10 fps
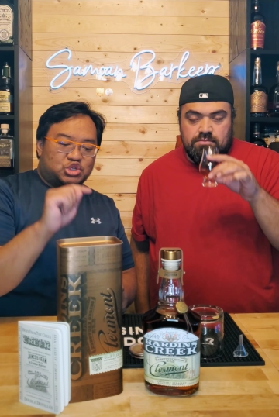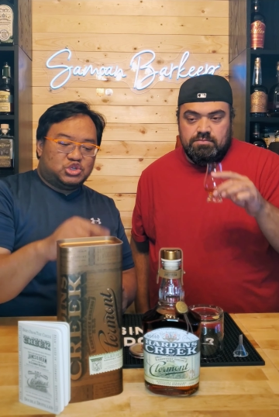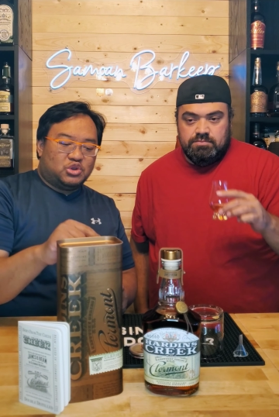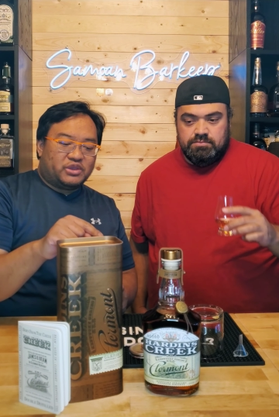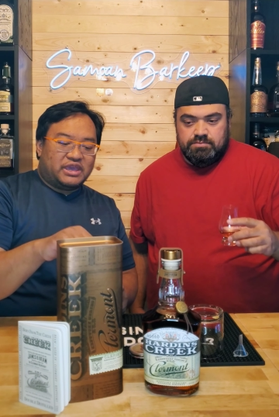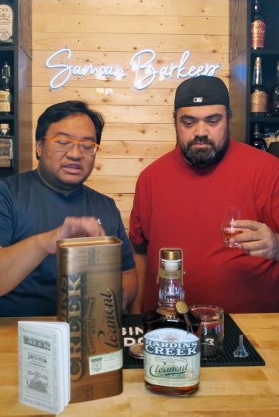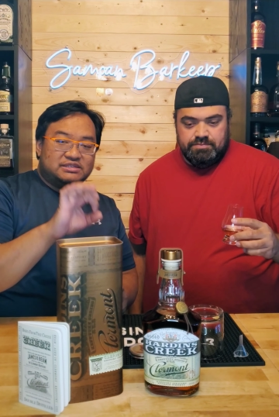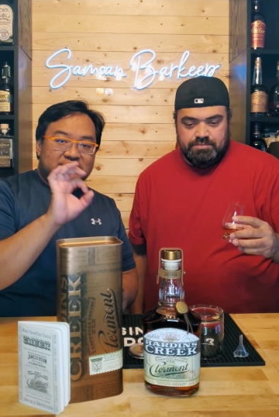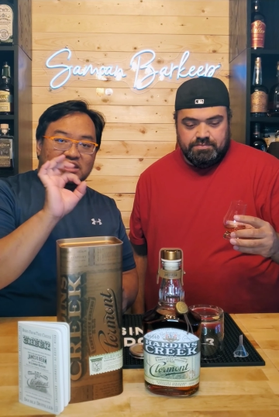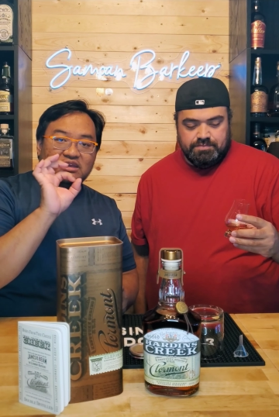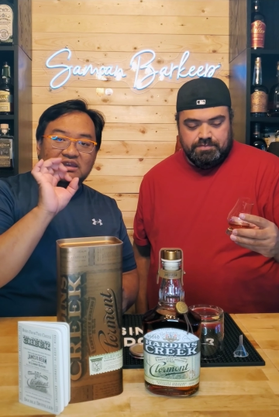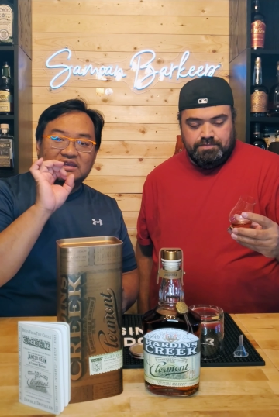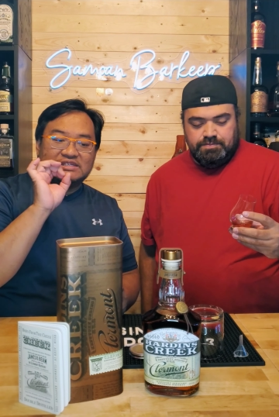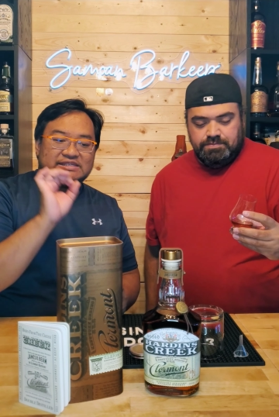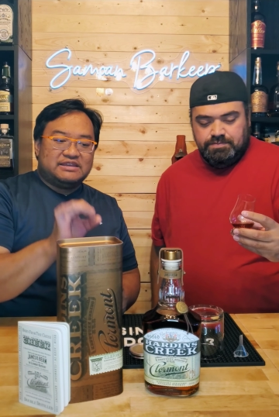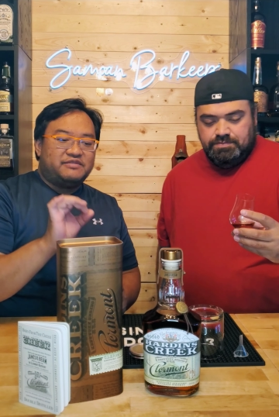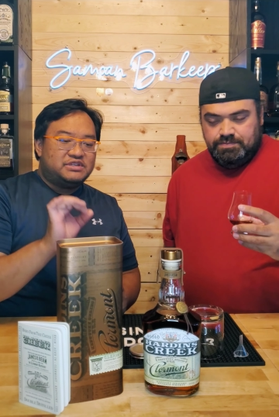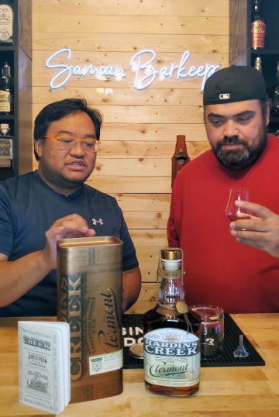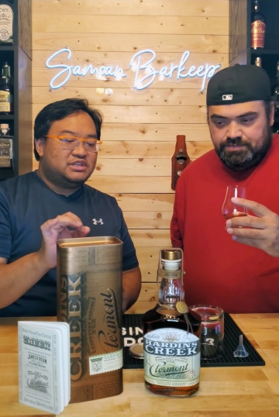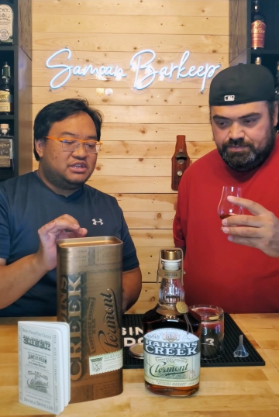Speaker 1: showcasing
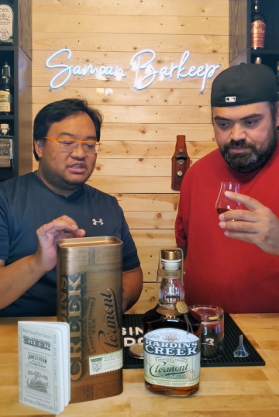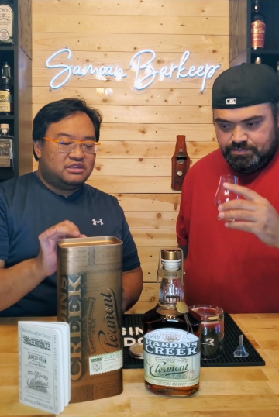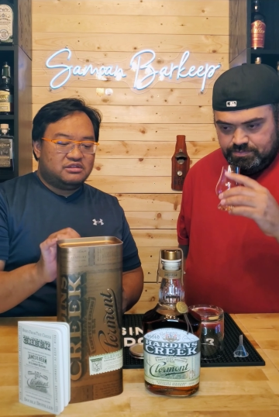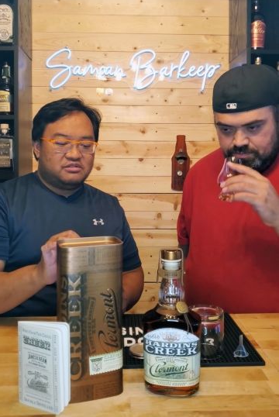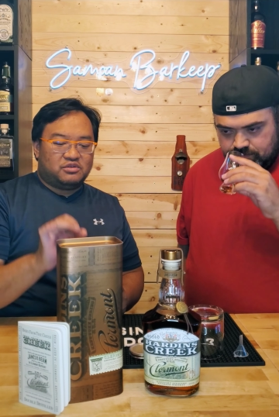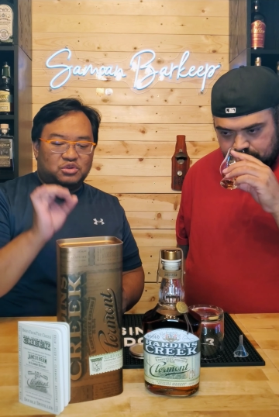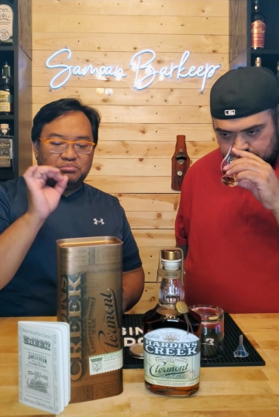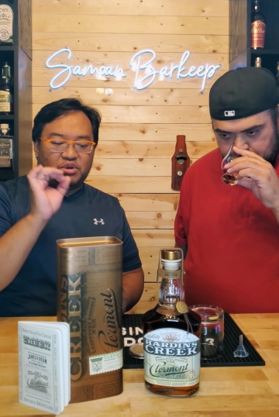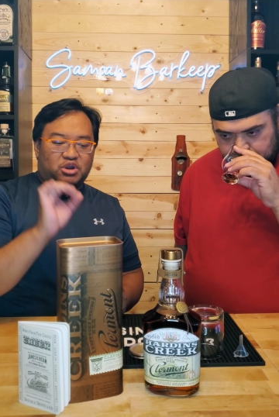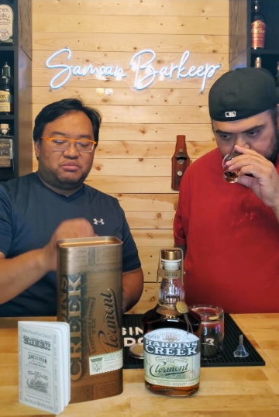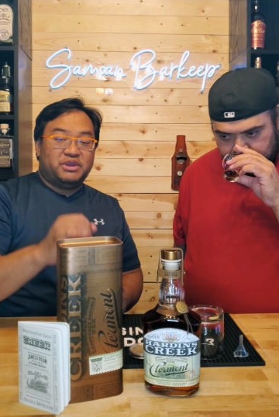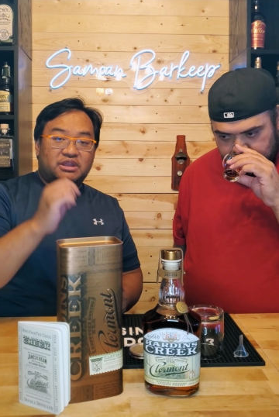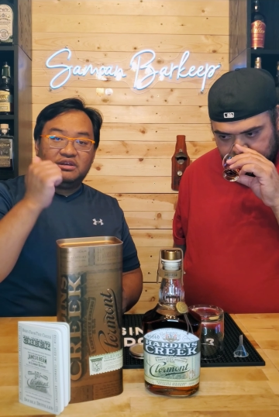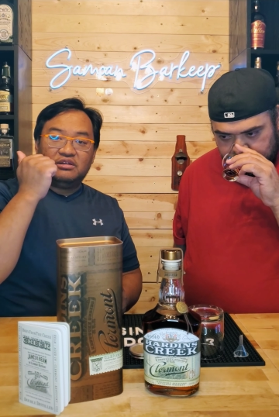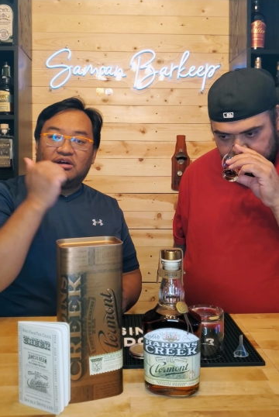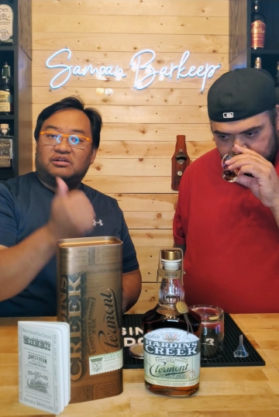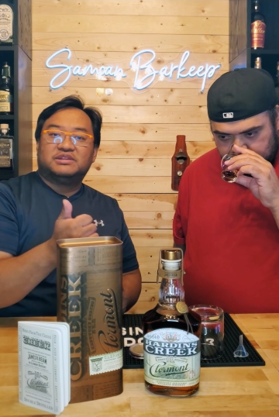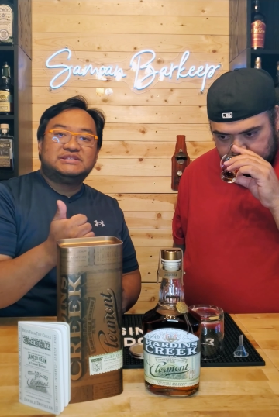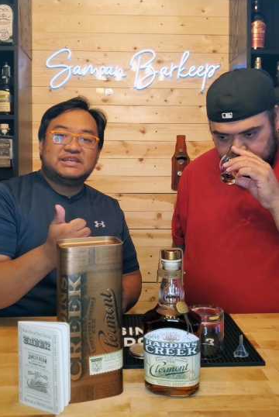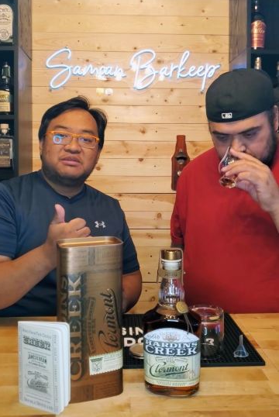17-year-old bourbon,
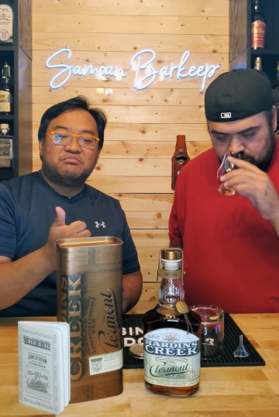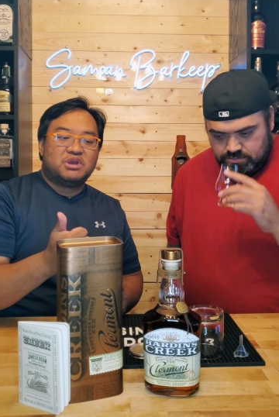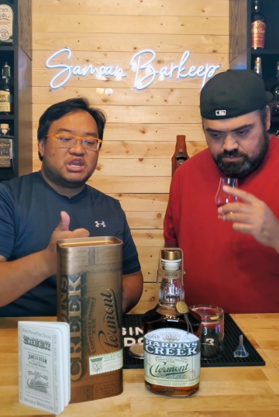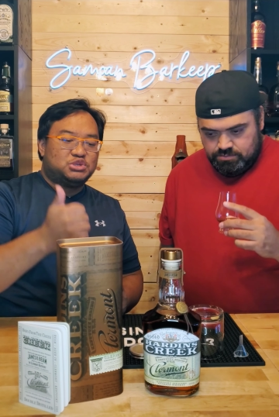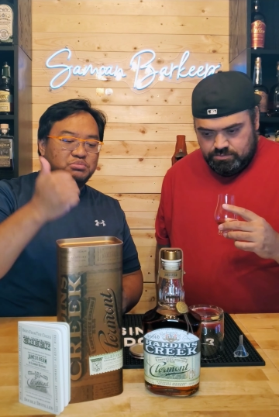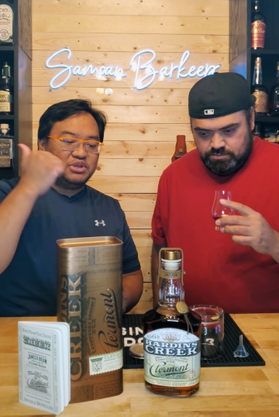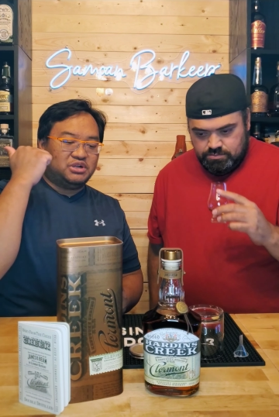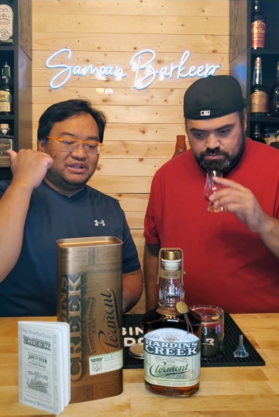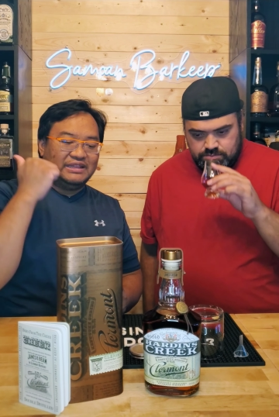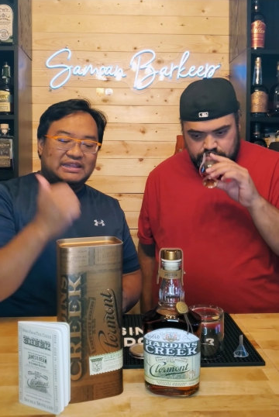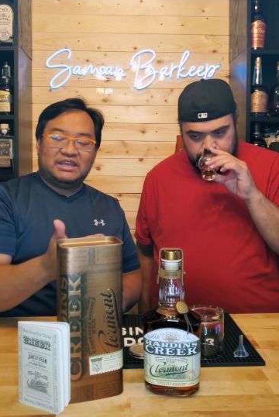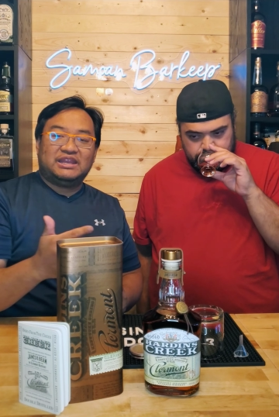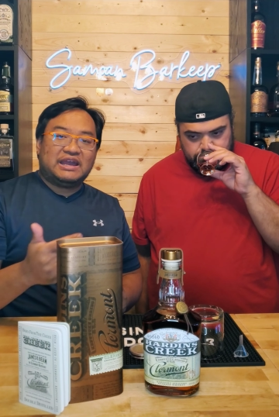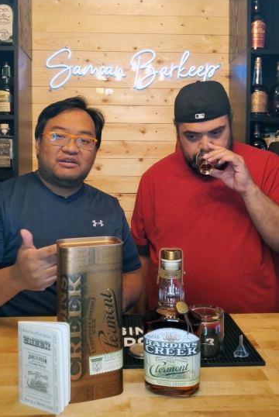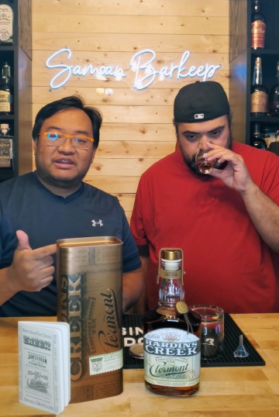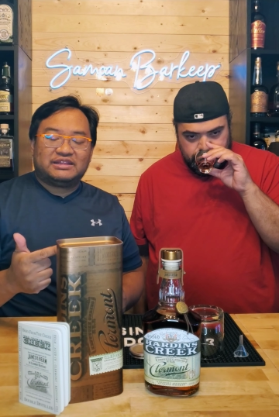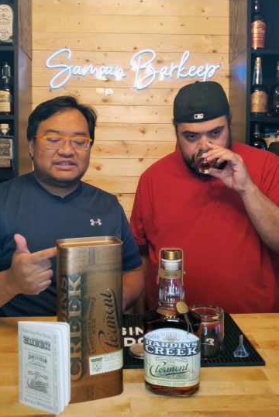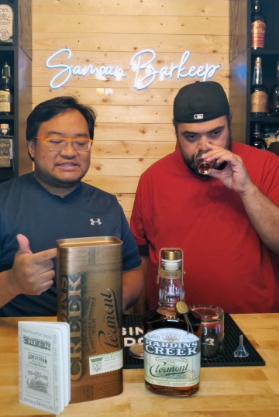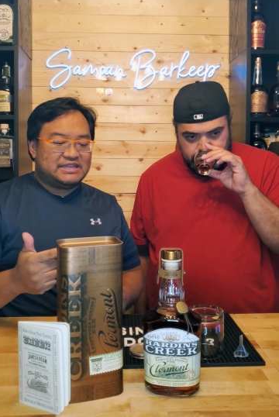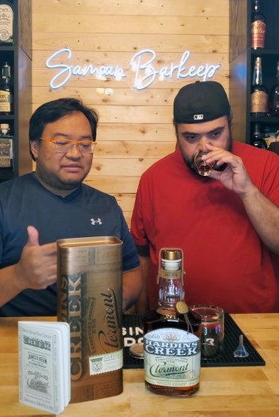all the same mash bill, laid out
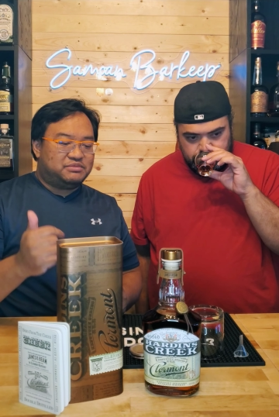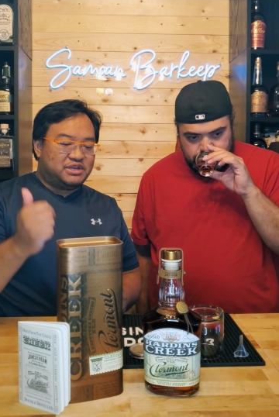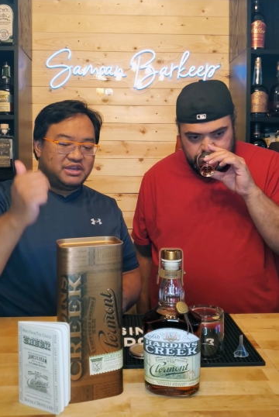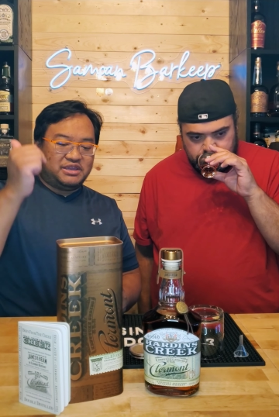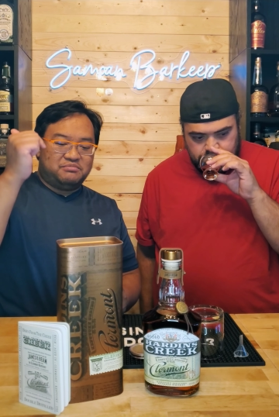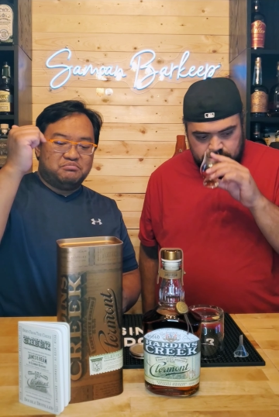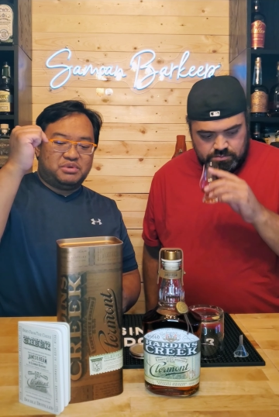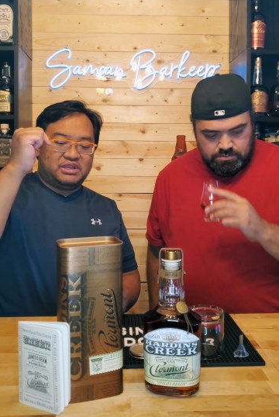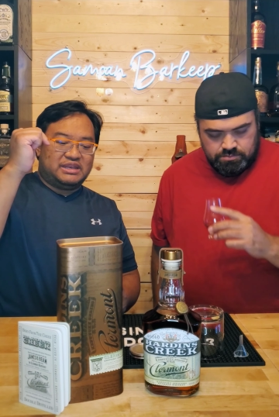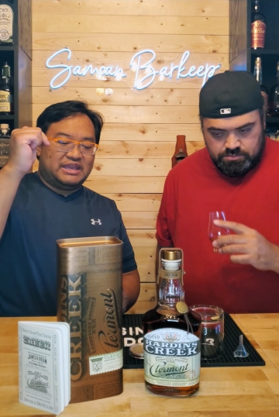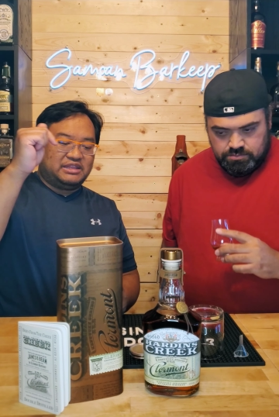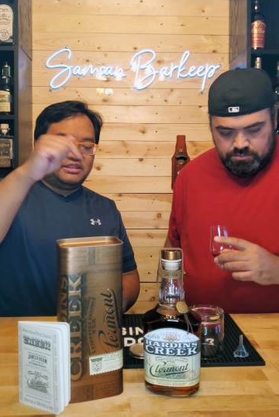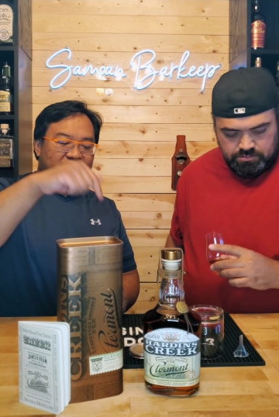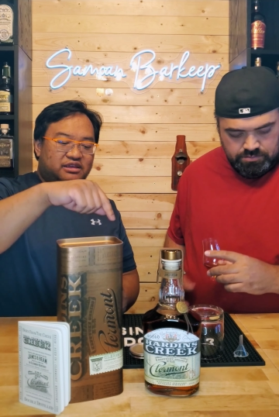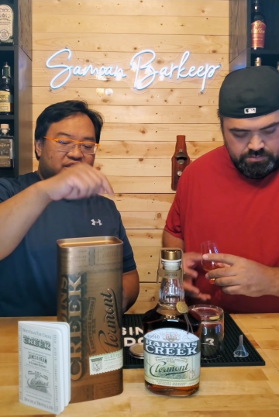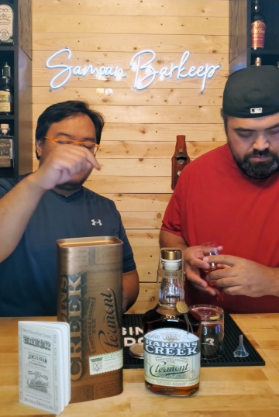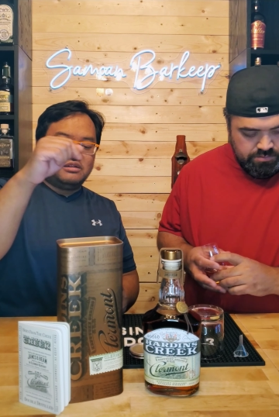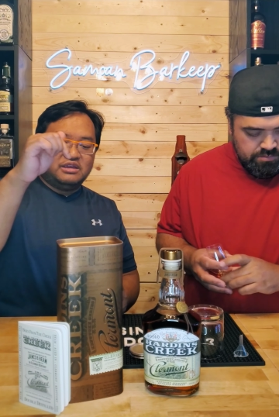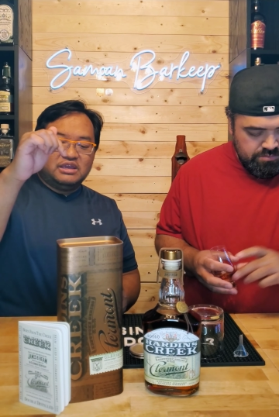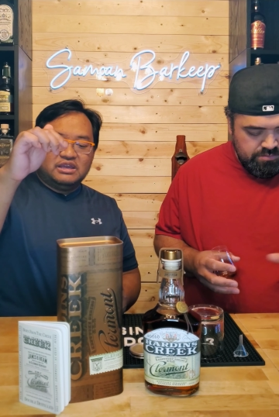at the same time, but at
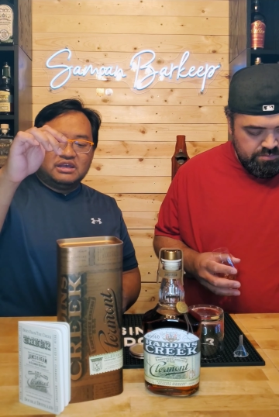their